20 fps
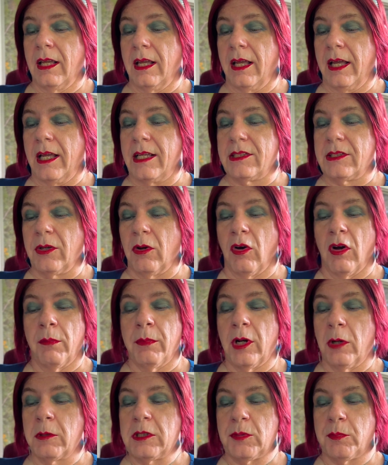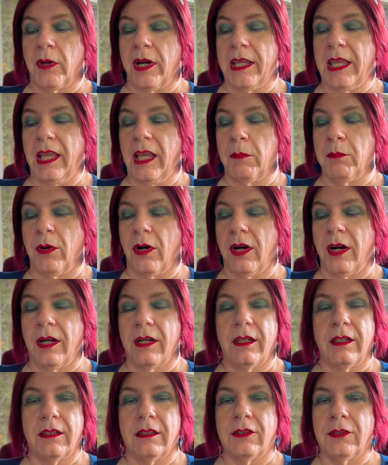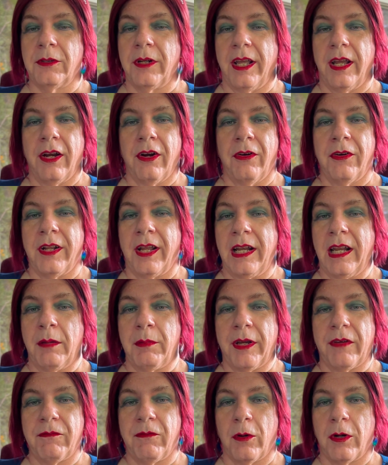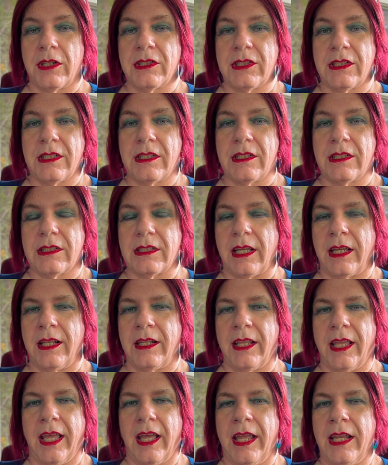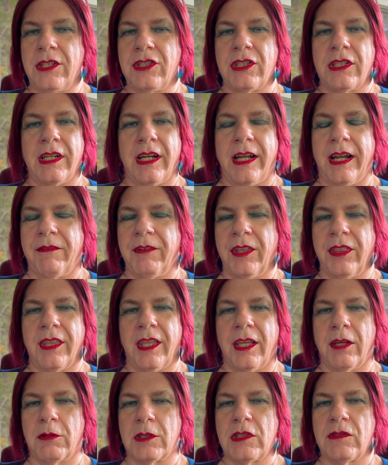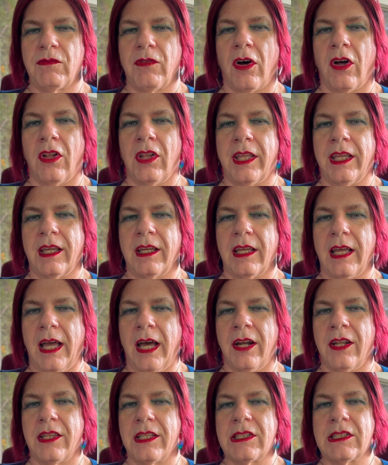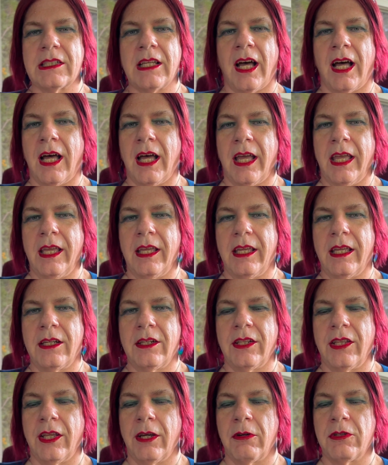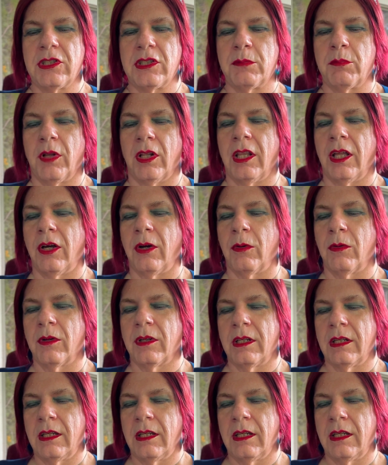As the orbiter was breaking apart due to aerodynamic forces and the engine and everything was falling out of the sky into the ocean below,